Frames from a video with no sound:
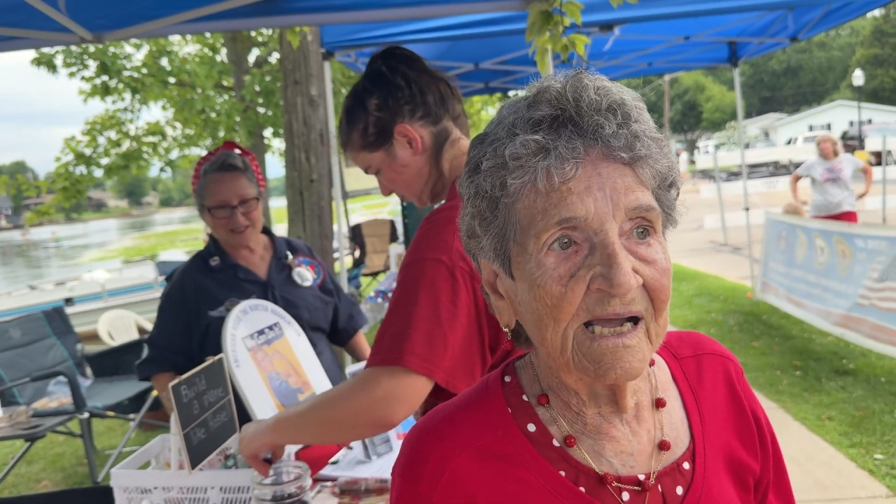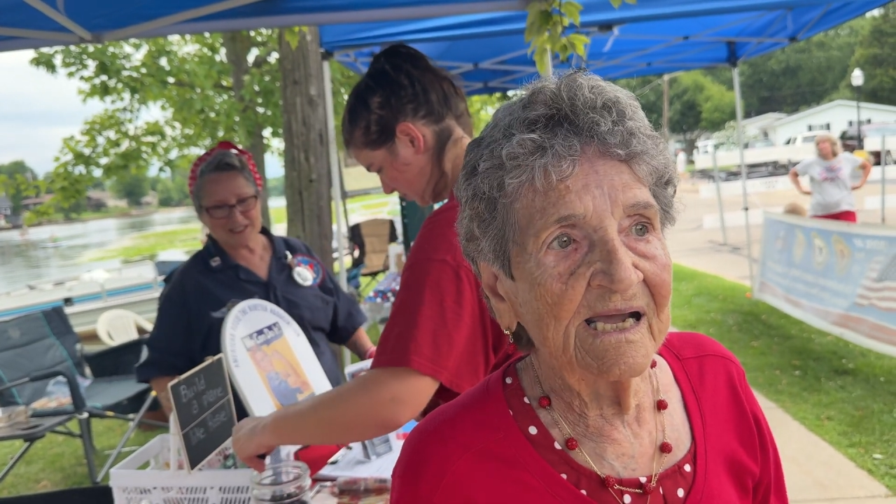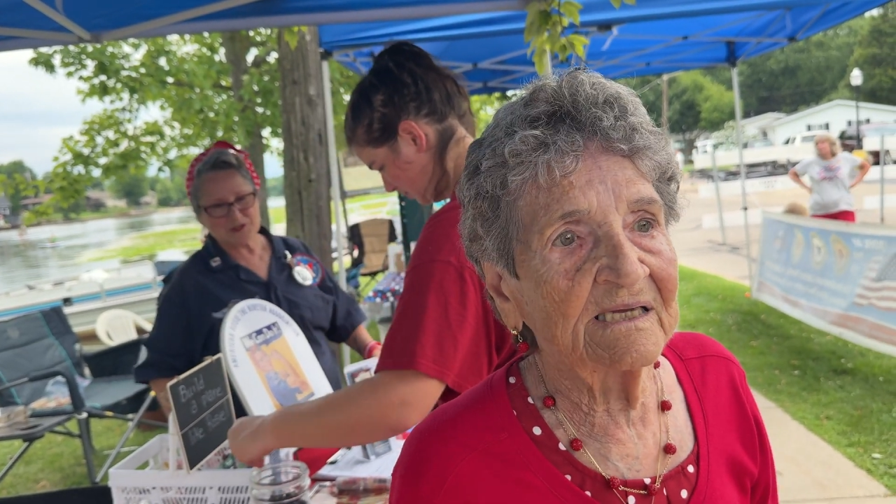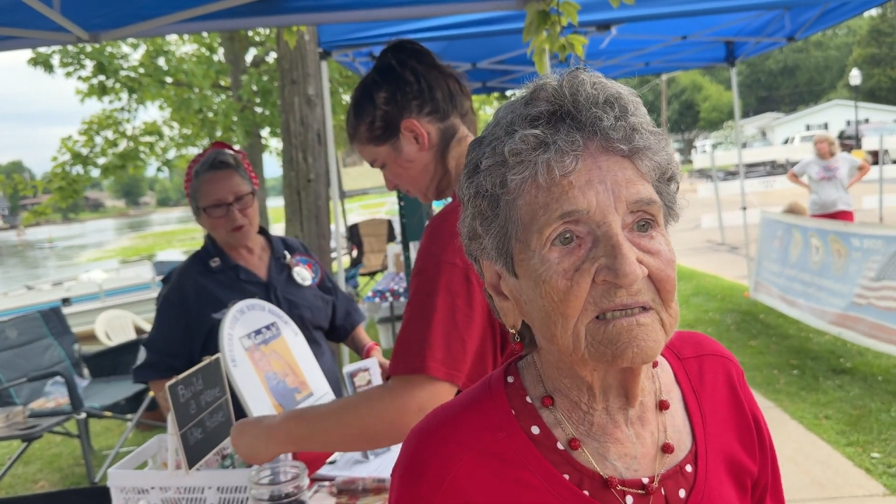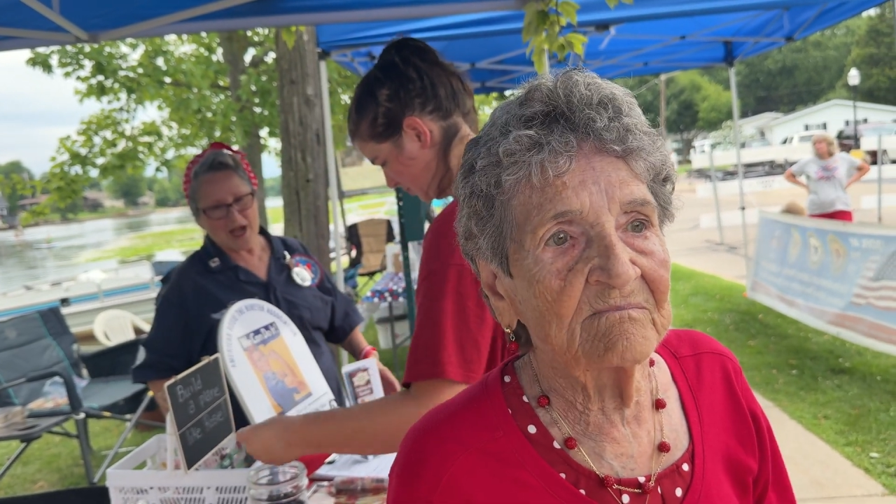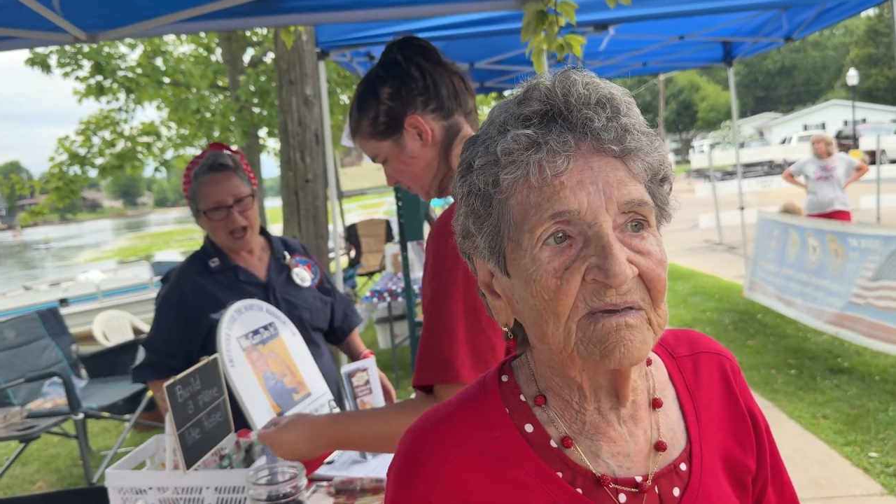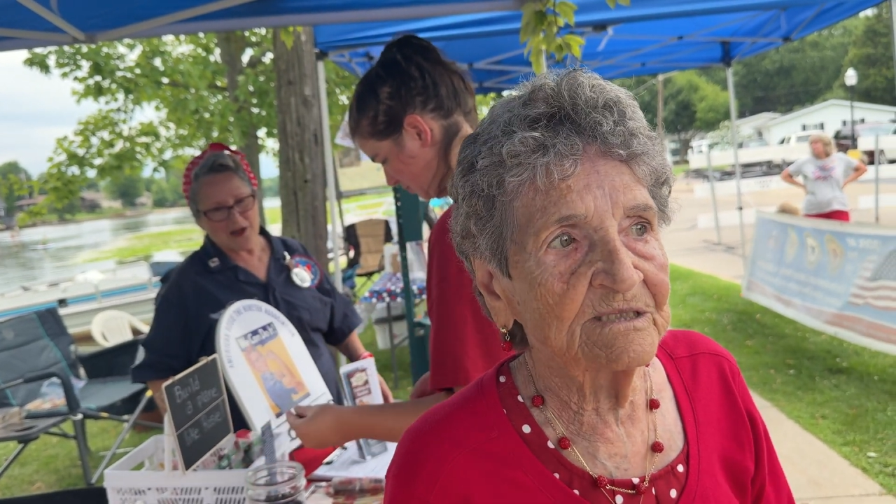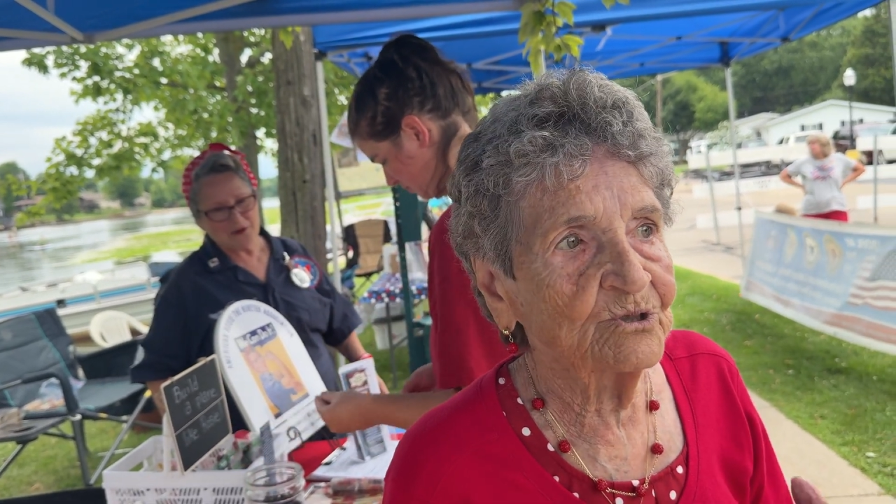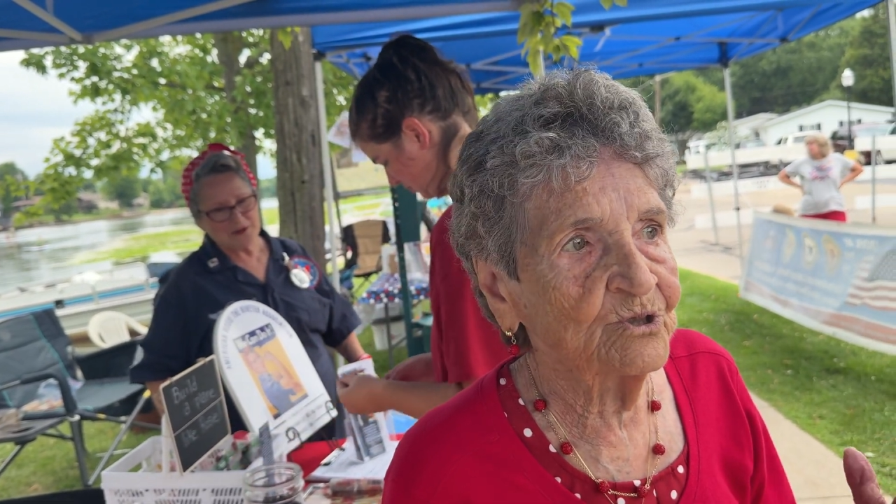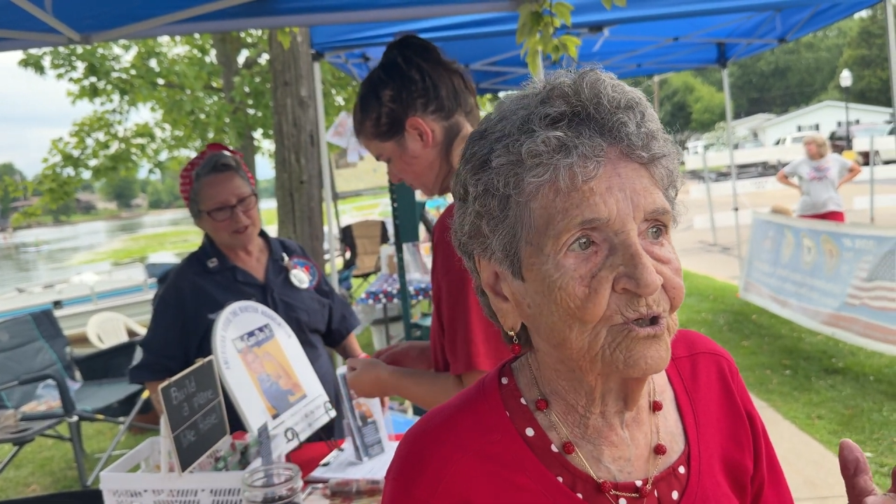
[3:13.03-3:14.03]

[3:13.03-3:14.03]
I had to make